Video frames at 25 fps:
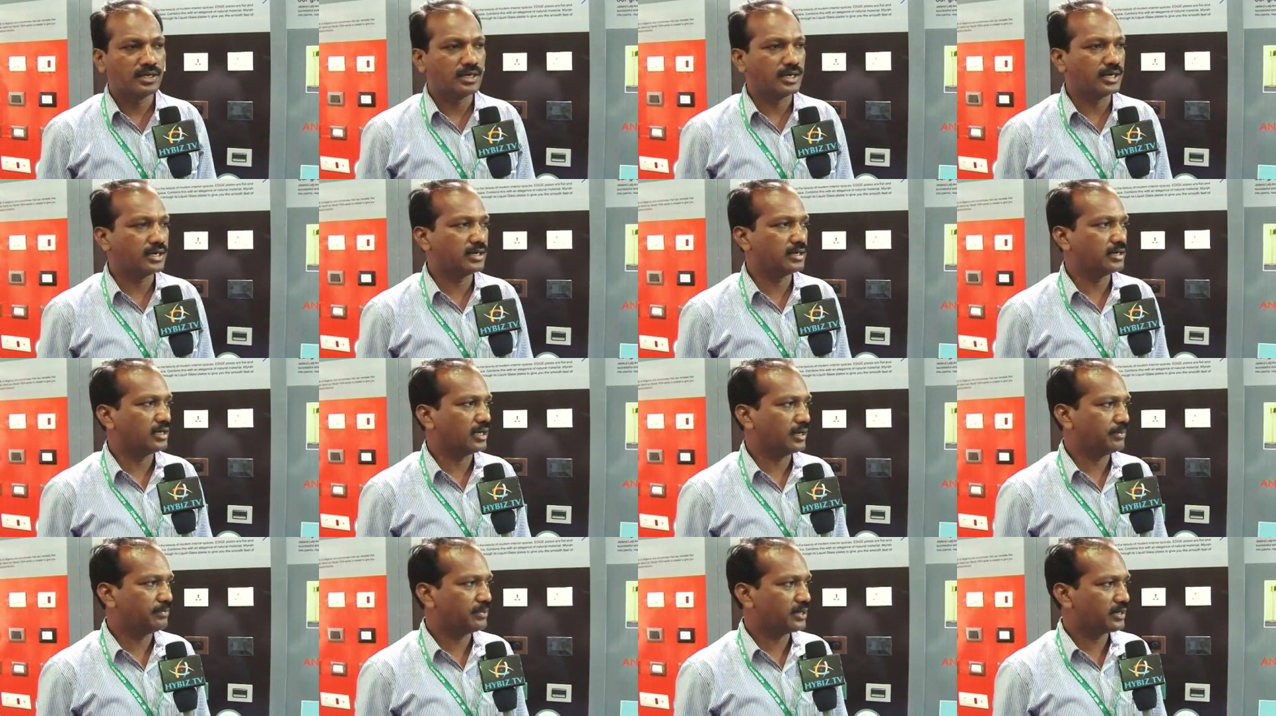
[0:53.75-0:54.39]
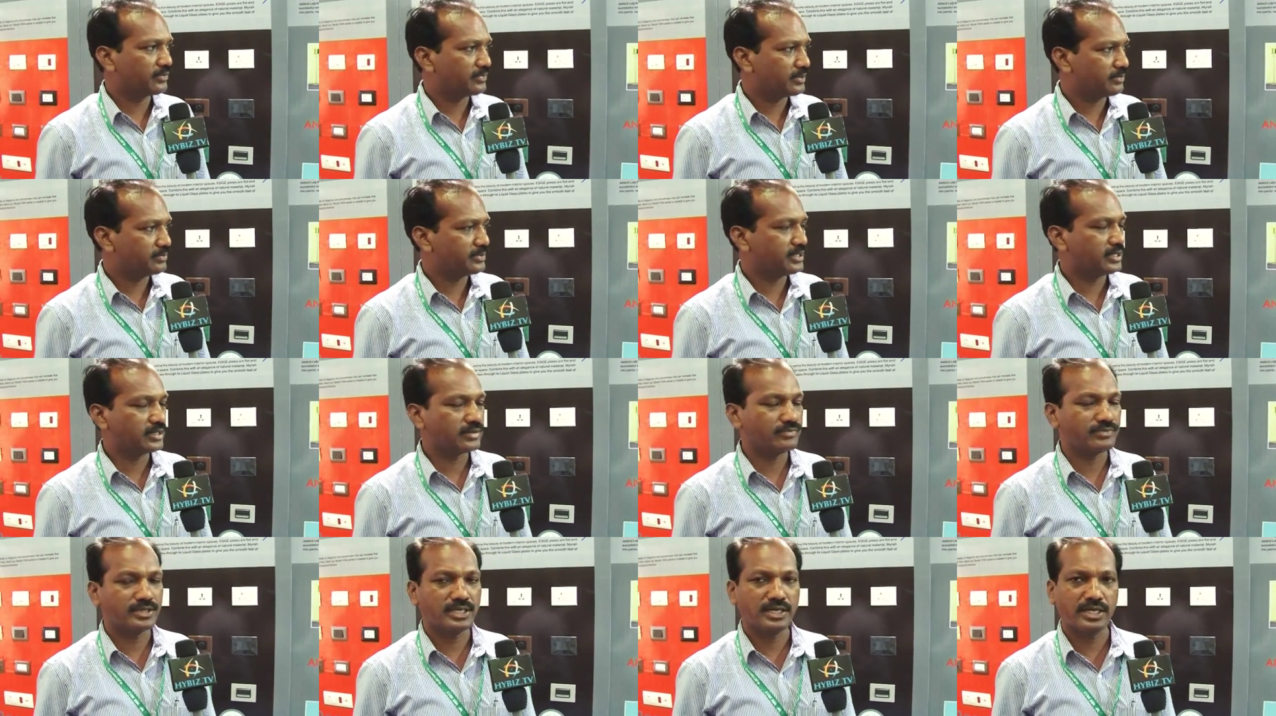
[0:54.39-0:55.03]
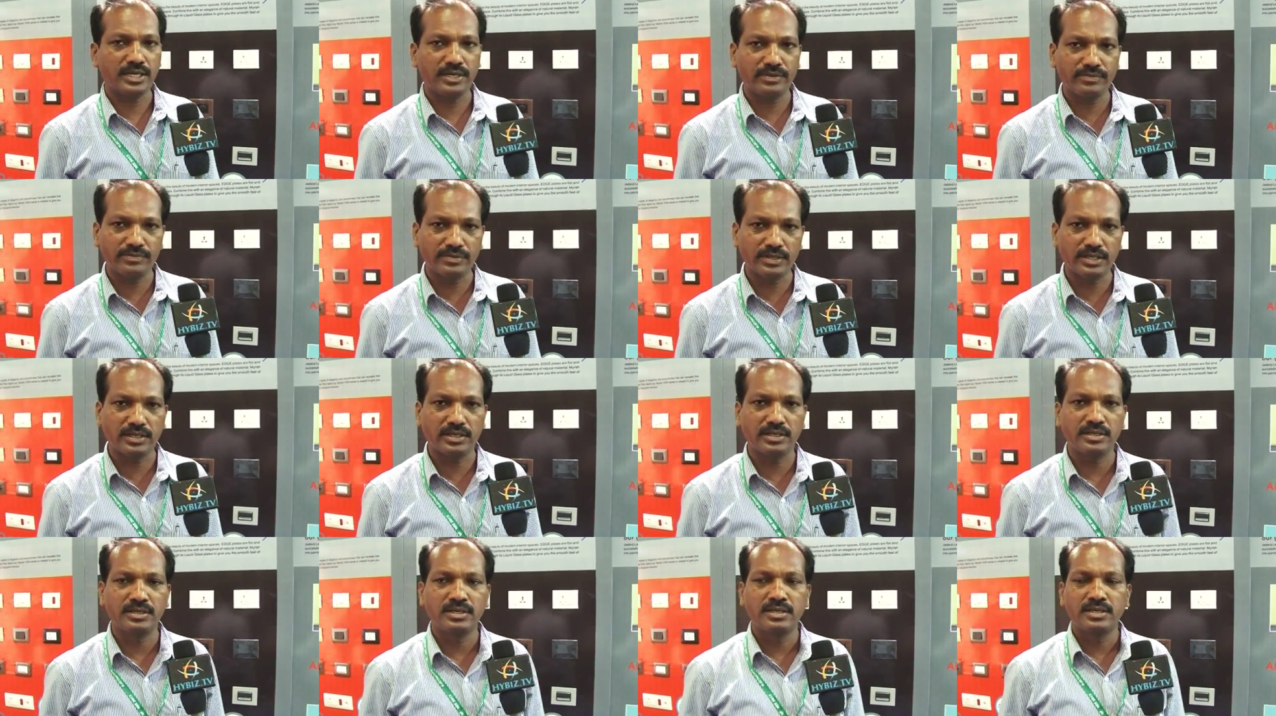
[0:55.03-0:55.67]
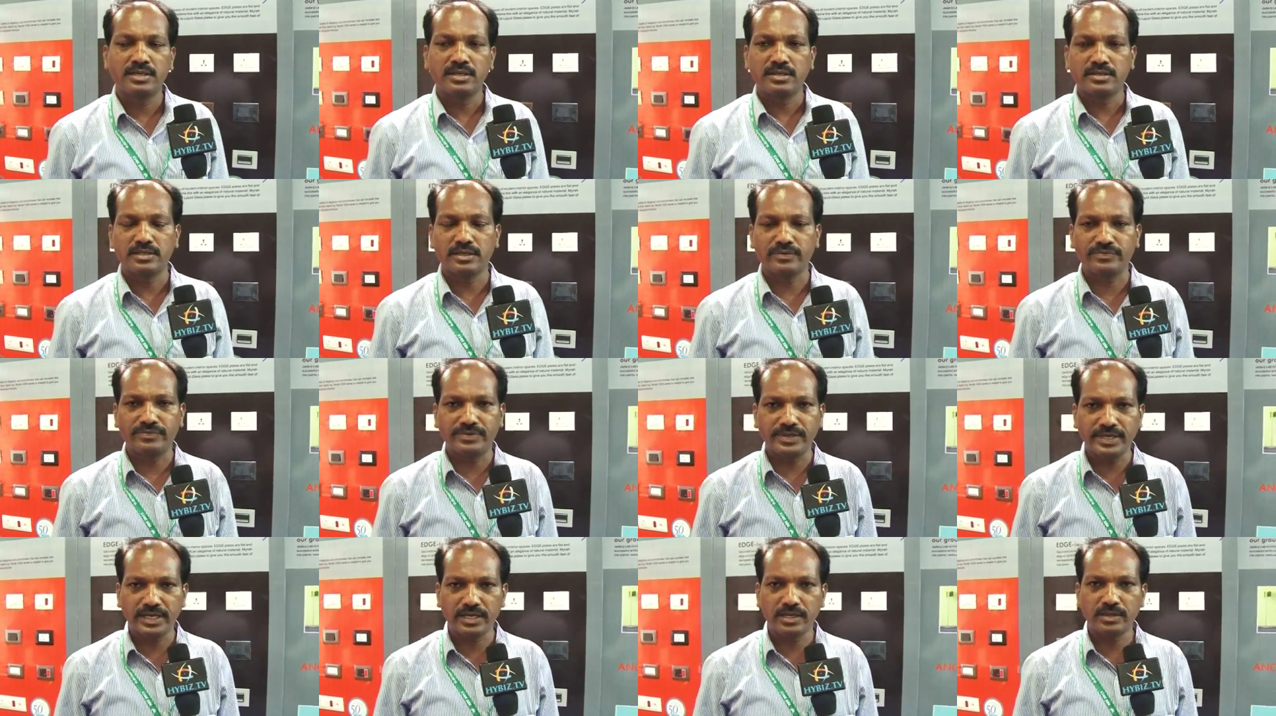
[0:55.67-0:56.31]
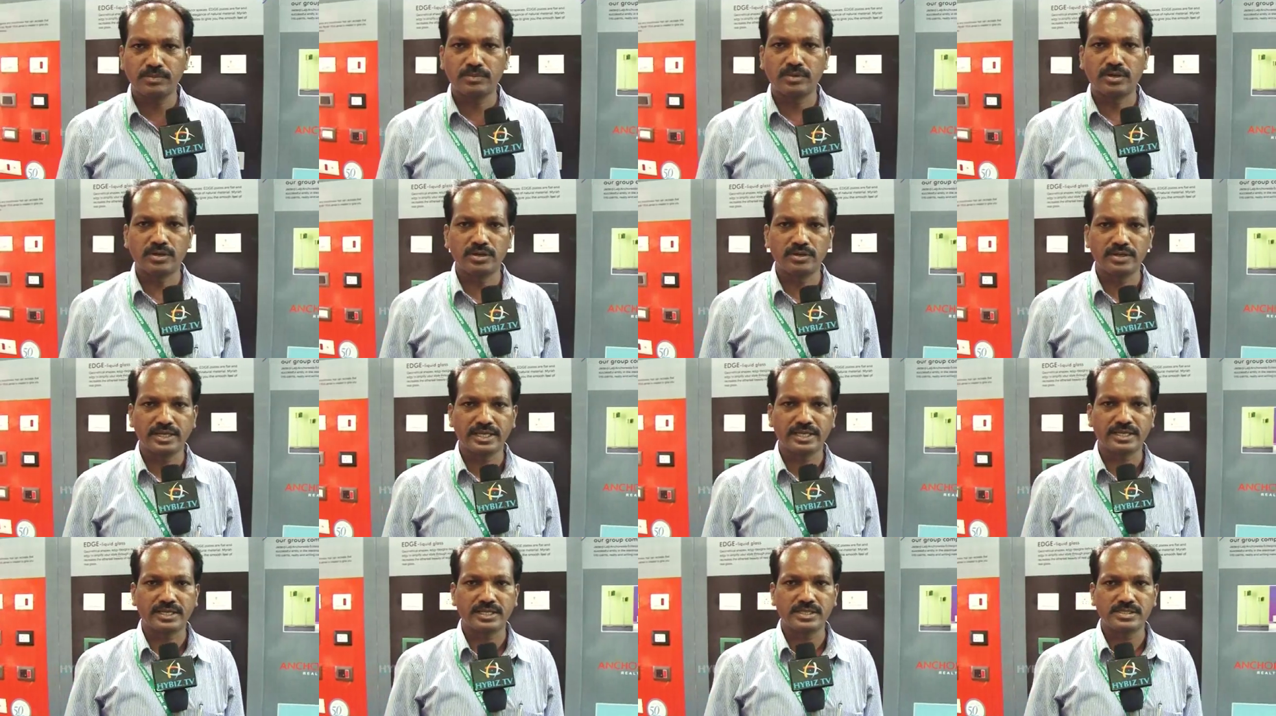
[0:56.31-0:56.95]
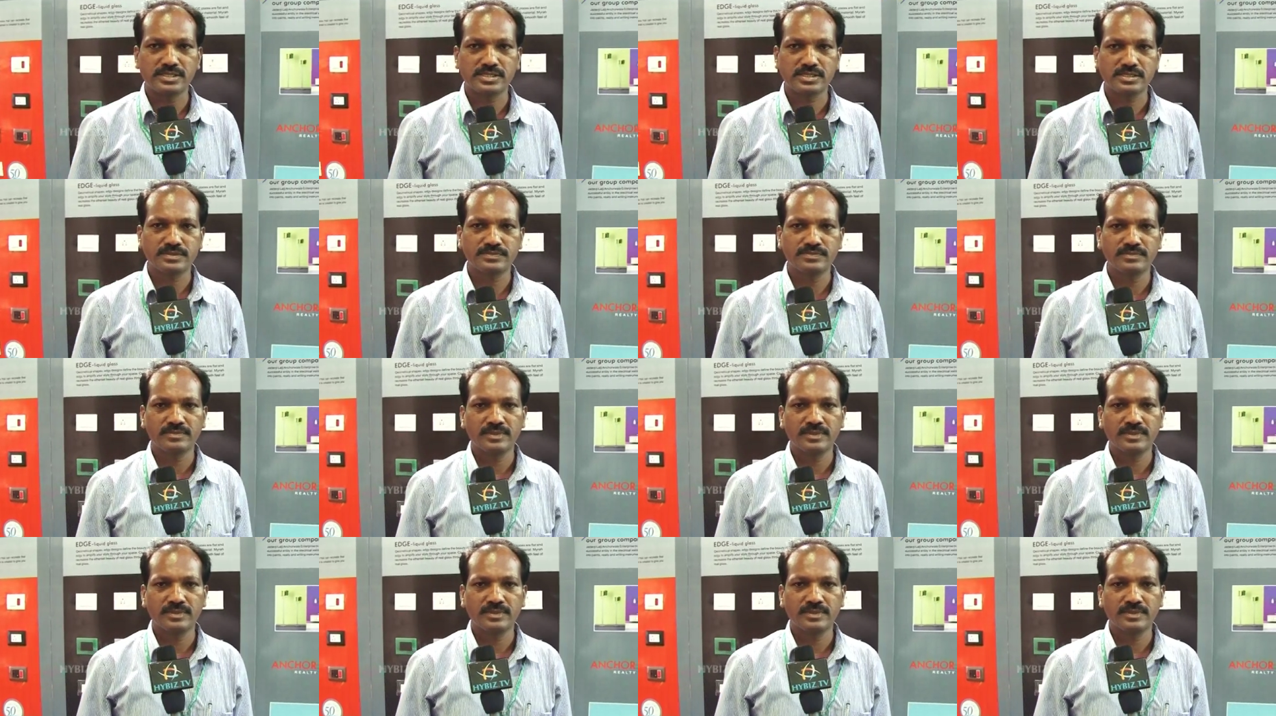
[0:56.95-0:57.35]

And apart from that, we have the Fiana modular range,